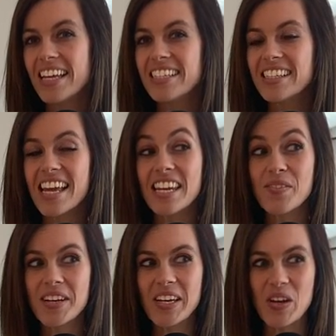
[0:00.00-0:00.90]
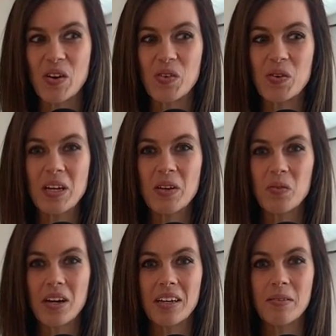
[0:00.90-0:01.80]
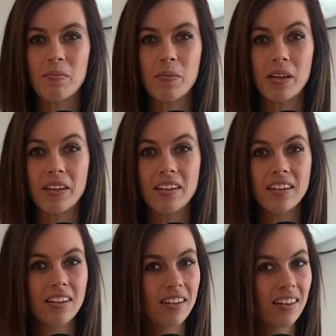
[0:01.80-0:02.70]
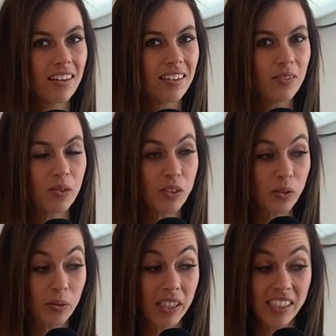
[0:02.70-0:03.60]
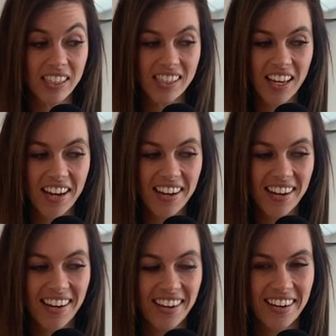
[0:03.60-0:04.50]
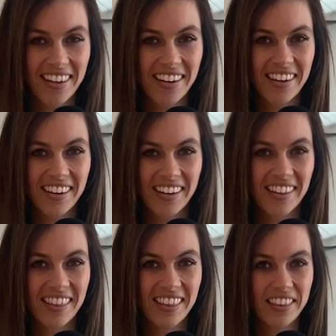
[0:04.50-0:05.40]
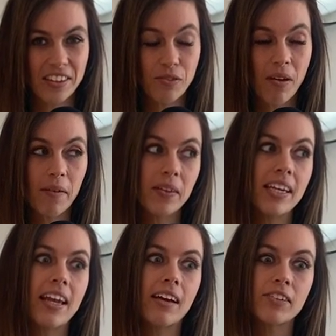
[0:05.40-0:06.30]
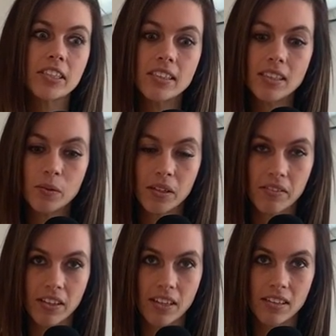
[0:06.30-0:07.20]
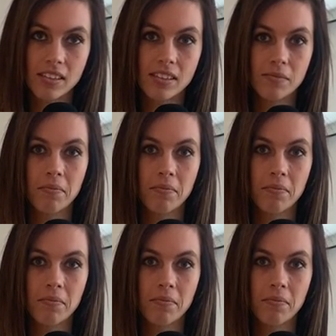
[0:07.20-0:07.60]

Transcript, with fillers: Does anyone know what bill Woodrow Wilson is on? You've probably never seen one of these.